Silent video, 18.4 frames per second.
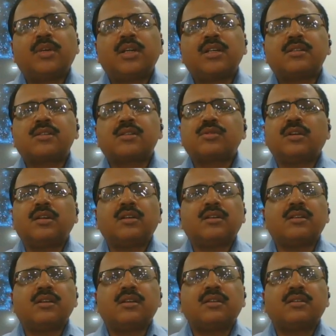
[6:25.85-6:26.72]
But
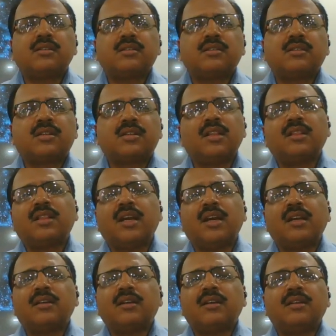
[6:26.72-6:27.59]
till
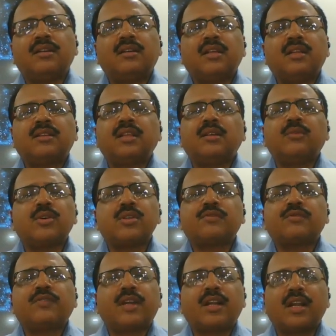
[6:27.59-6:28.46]
then, nothing
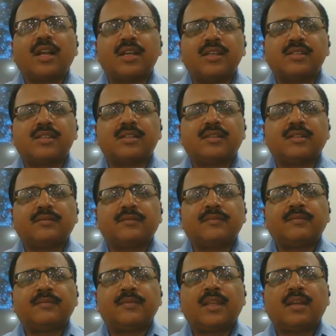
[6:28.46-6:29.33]
was finalized,
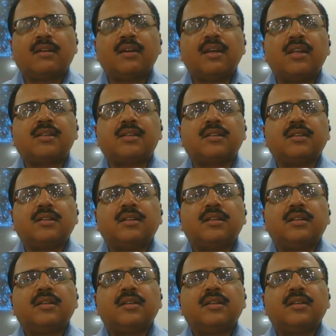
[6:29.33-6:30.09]
right?